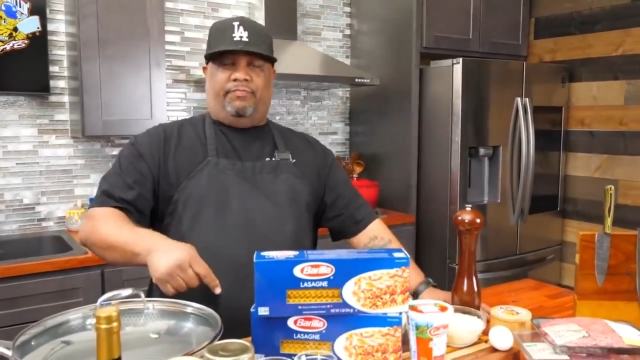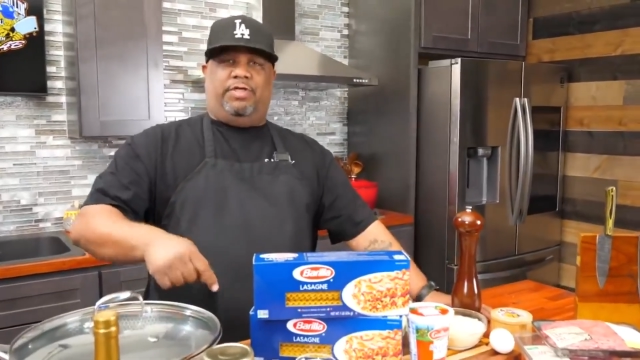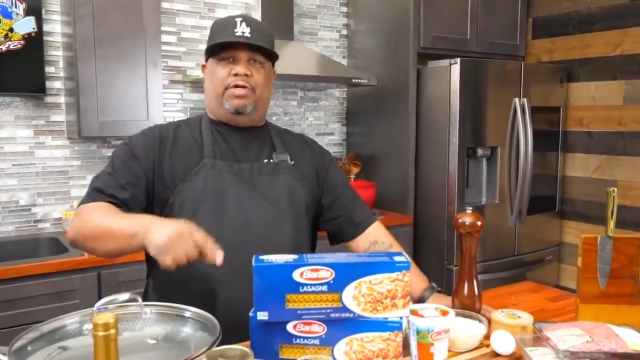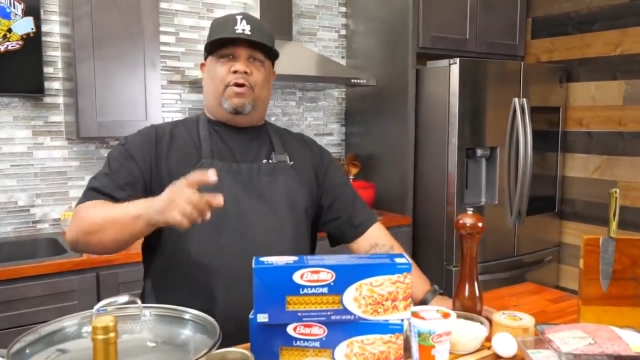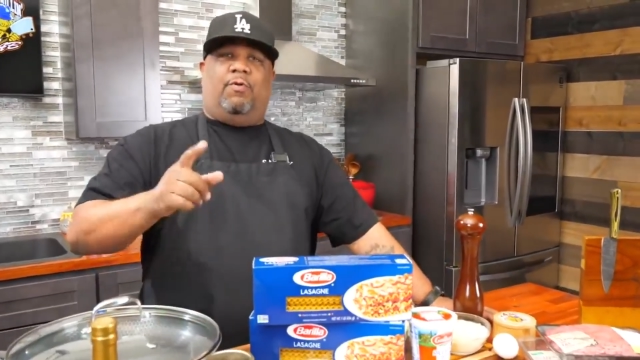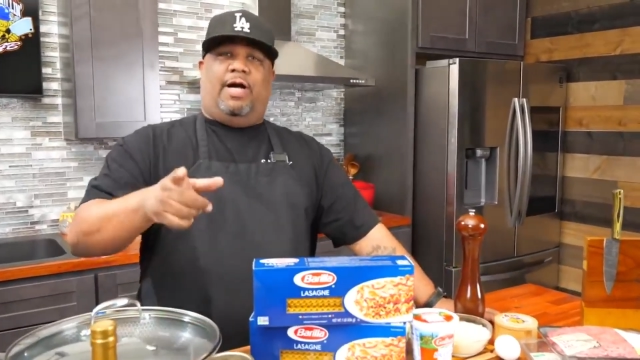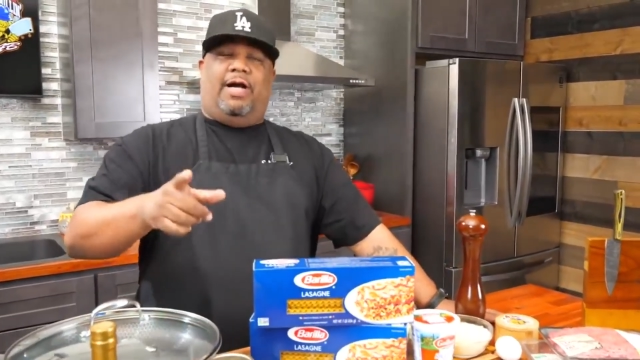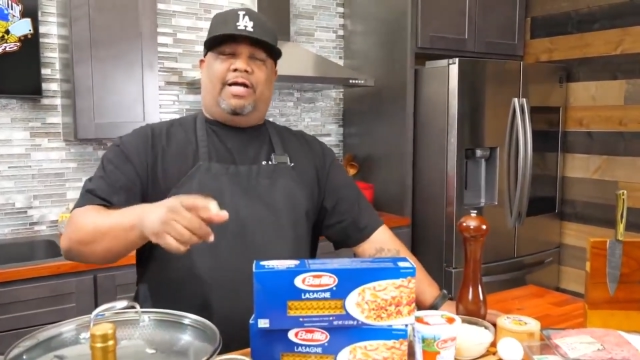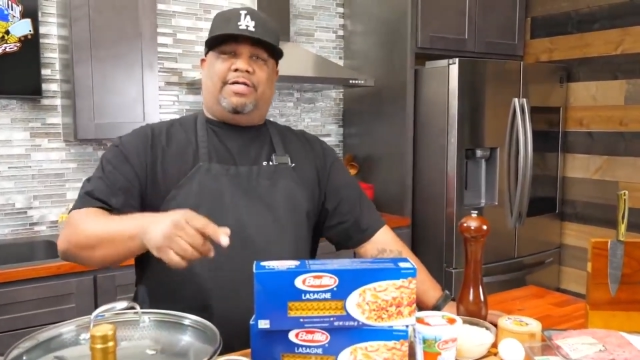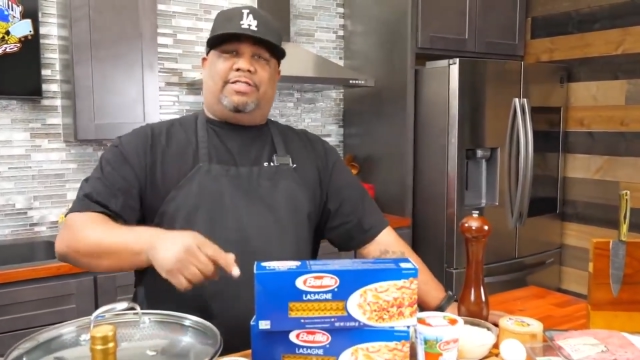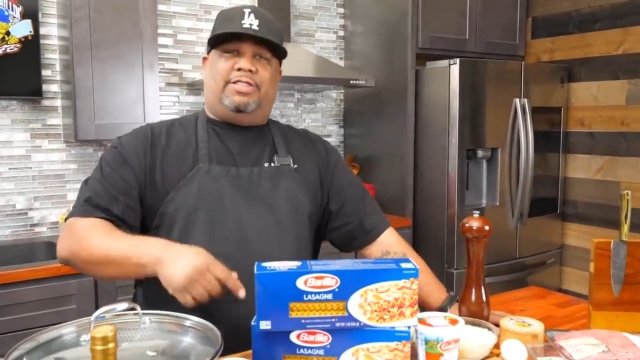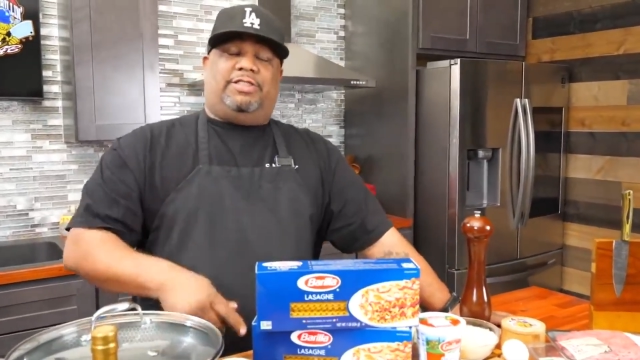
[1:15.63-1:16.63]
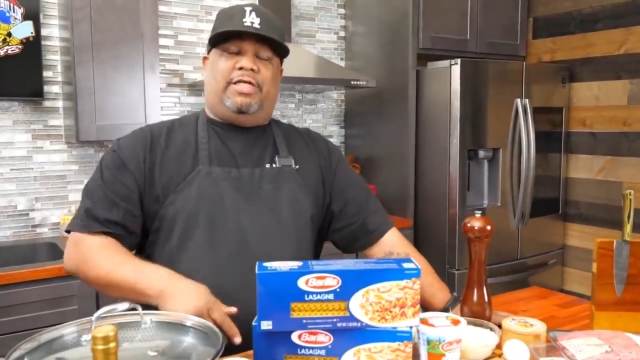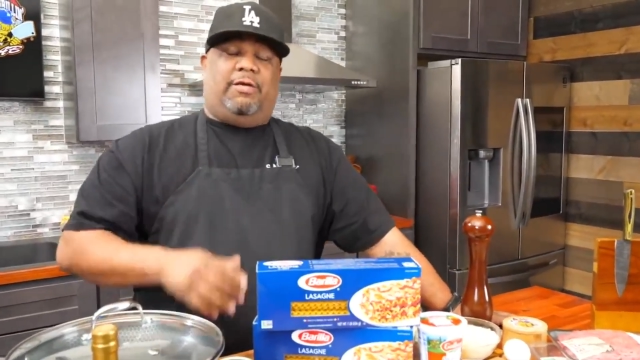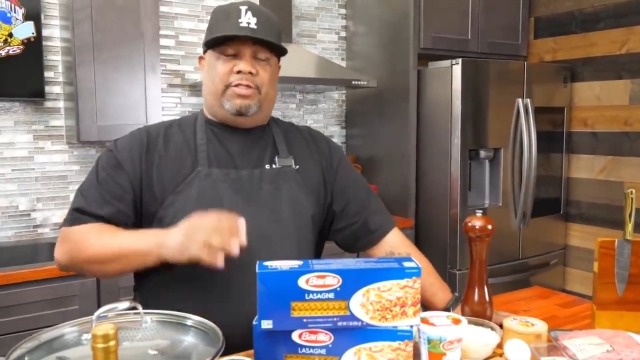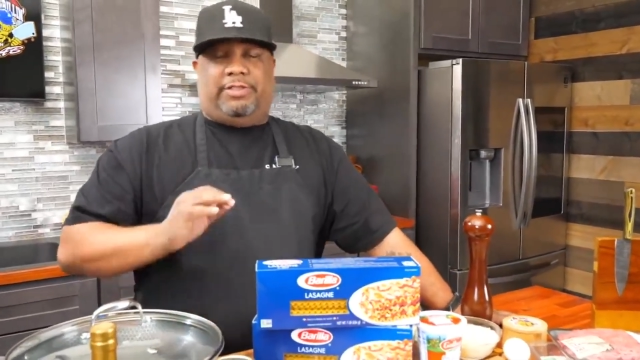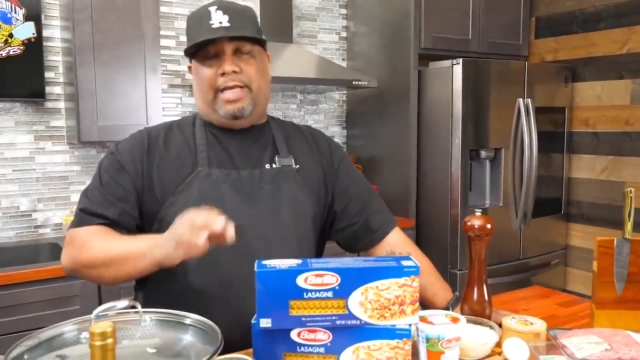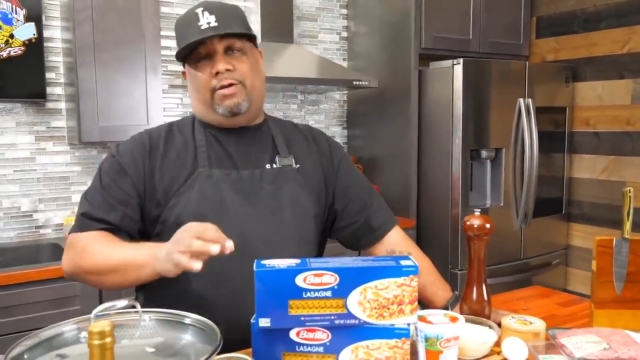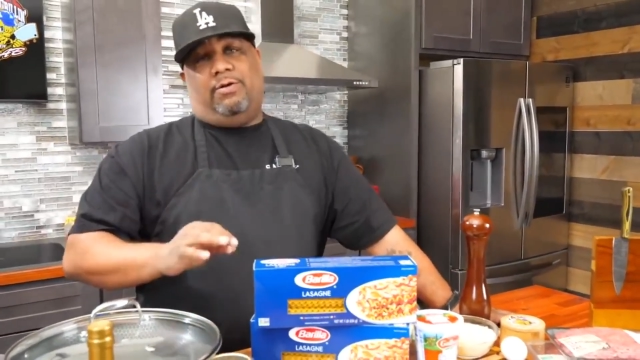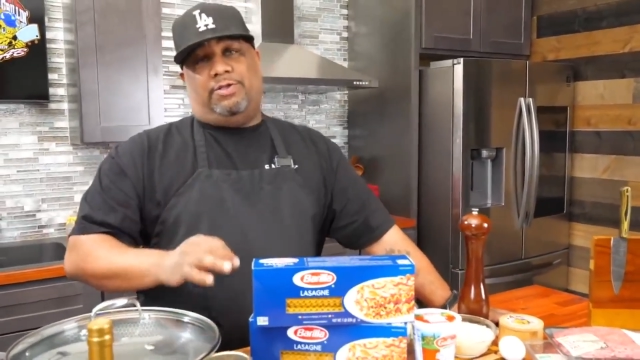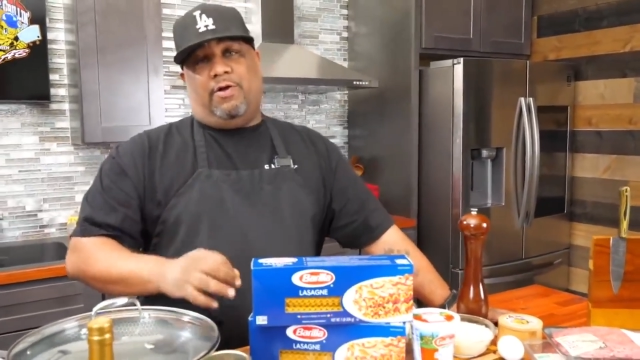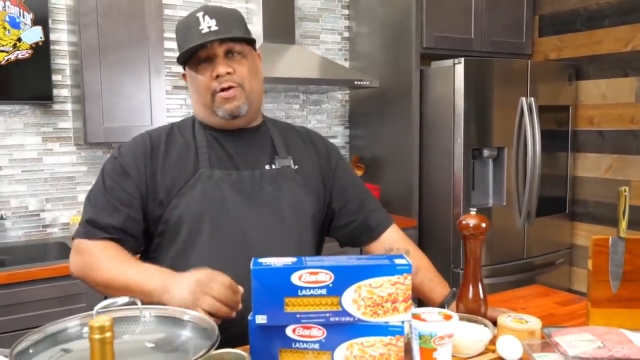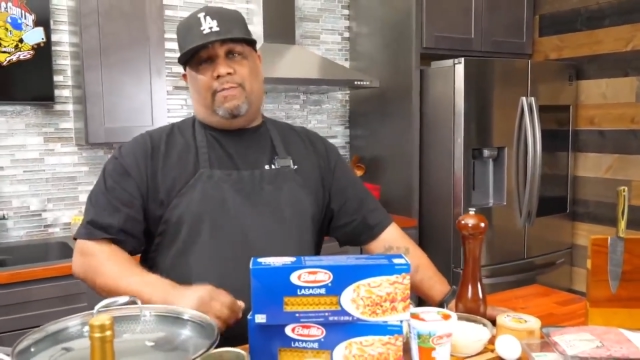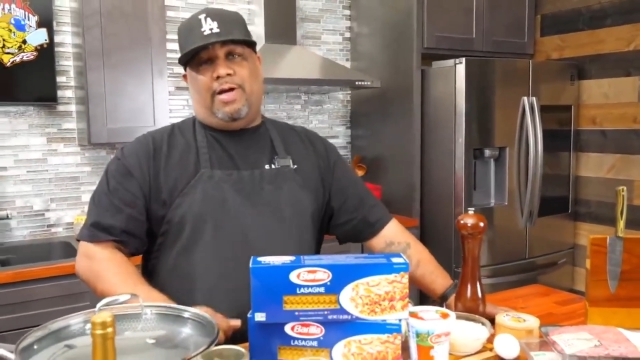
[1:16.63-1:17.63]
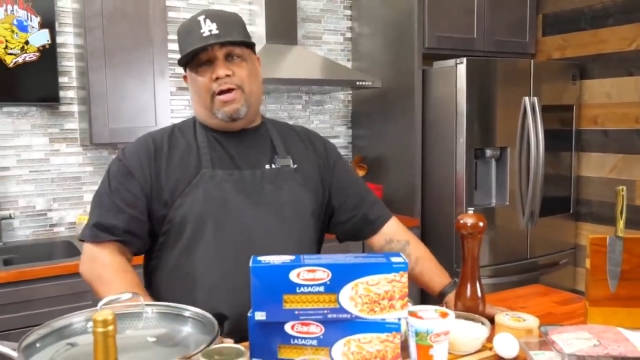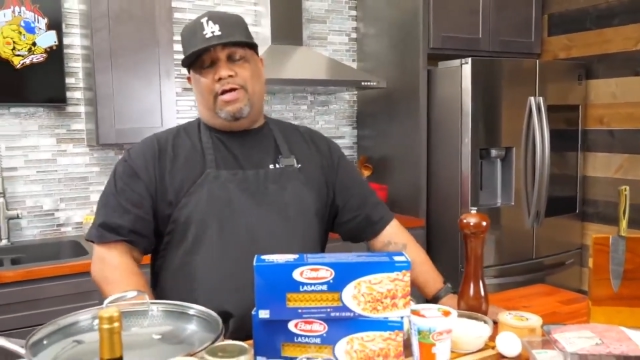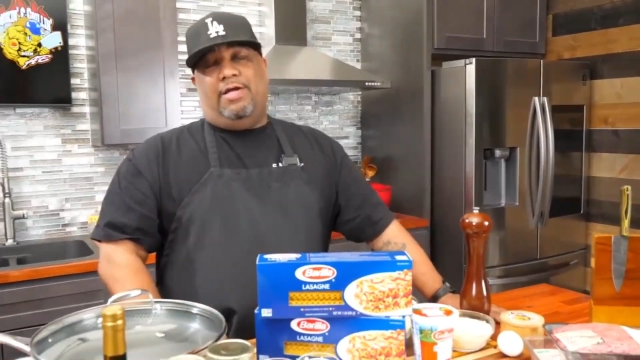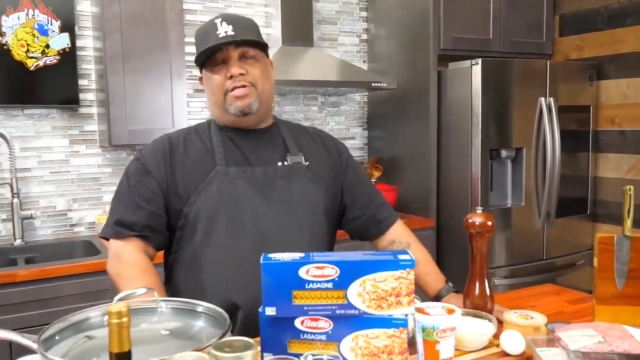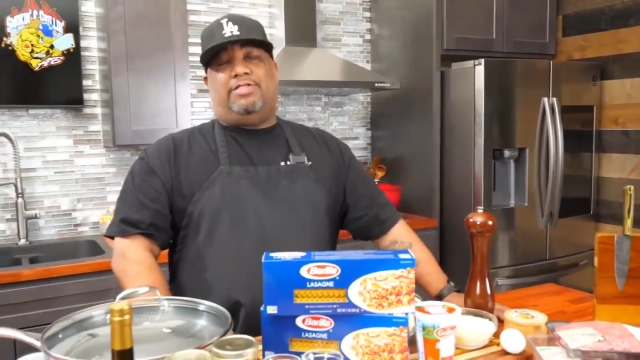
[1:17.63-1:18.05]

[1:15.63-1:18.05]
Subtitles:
You know why? Because this channel is all about